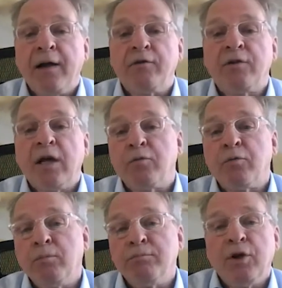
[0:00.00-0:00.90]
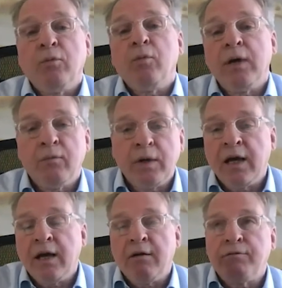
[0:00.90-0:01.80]
that. That's what, you know, we, we
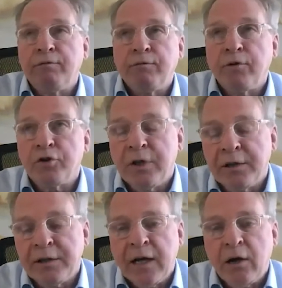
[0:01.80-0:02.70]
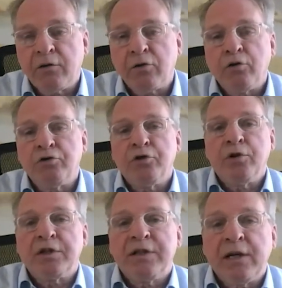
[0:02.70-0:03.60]
have functionality now that's called
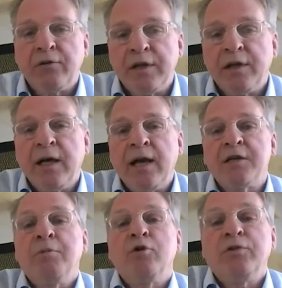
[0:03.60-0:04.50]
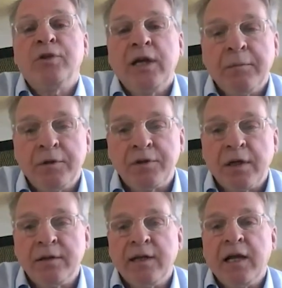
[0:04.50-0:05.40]
Journey Accelerator that has most of the elements
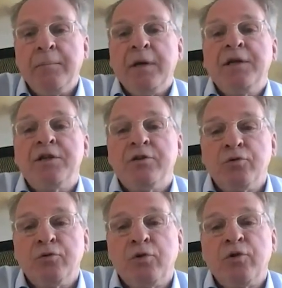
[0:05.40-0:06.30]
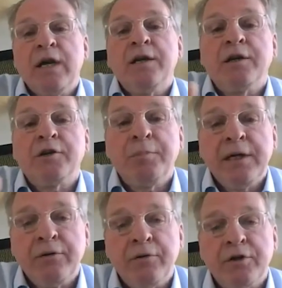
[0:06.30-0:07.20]
that I mentioned to create an
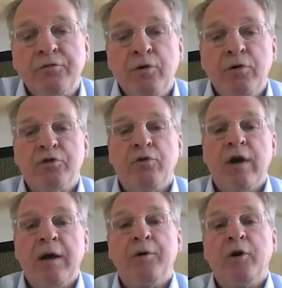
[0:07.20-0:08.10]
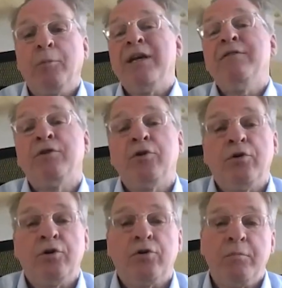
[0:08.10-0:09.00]
experience focused on ramping up, even though
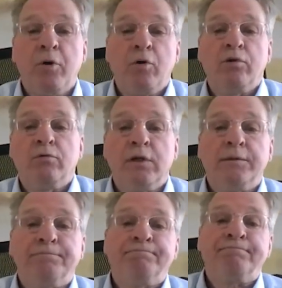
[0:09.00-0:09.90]
you're remote, right?